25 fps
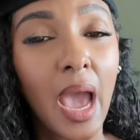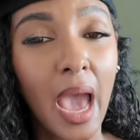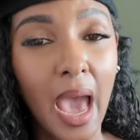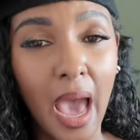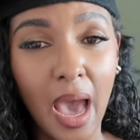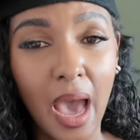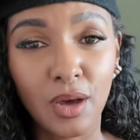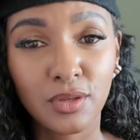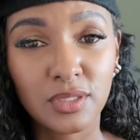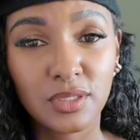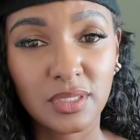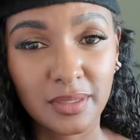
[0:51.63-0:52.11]

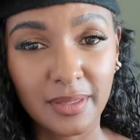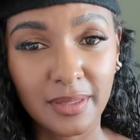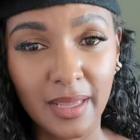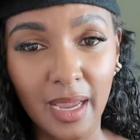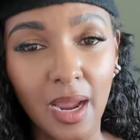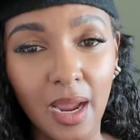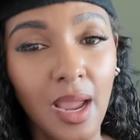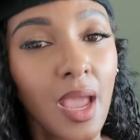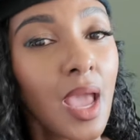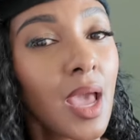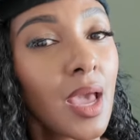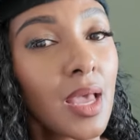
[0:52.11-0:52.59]
out
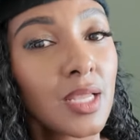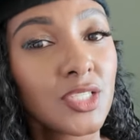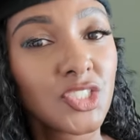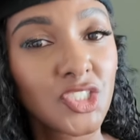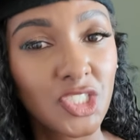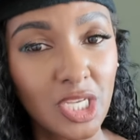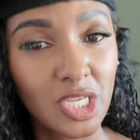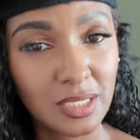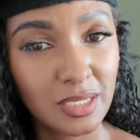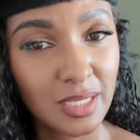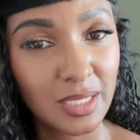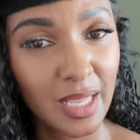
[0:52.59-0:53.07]
there
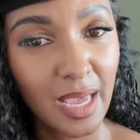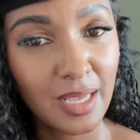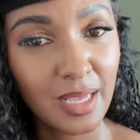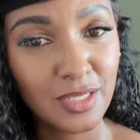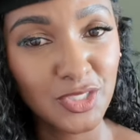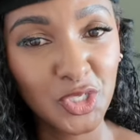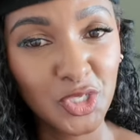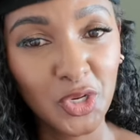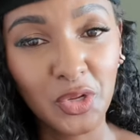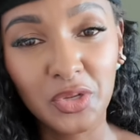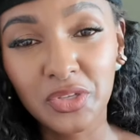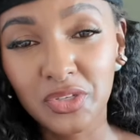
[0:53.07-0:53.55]
just
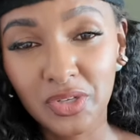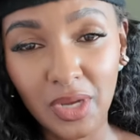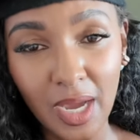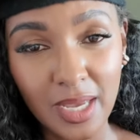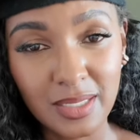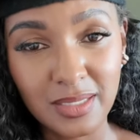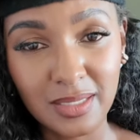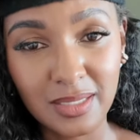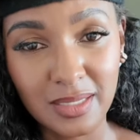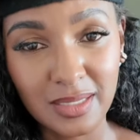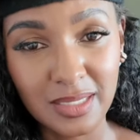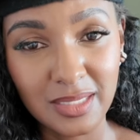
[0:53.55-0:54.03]
as you know you
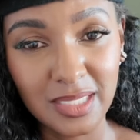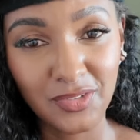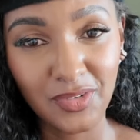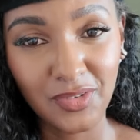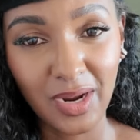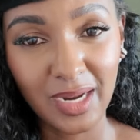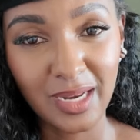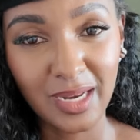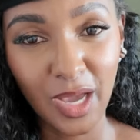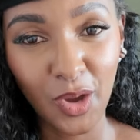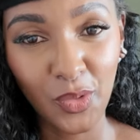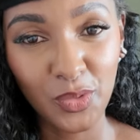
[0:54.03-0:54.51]
guys can see
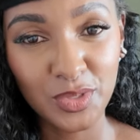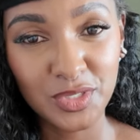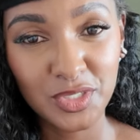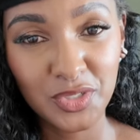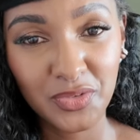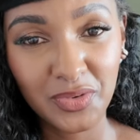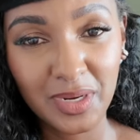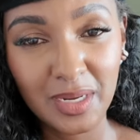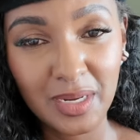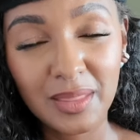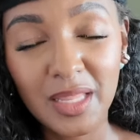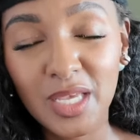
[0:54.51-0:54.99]
right now on
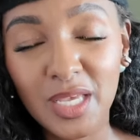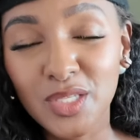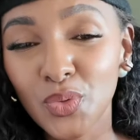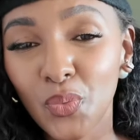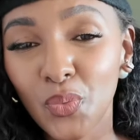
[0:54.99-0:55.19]
screen there's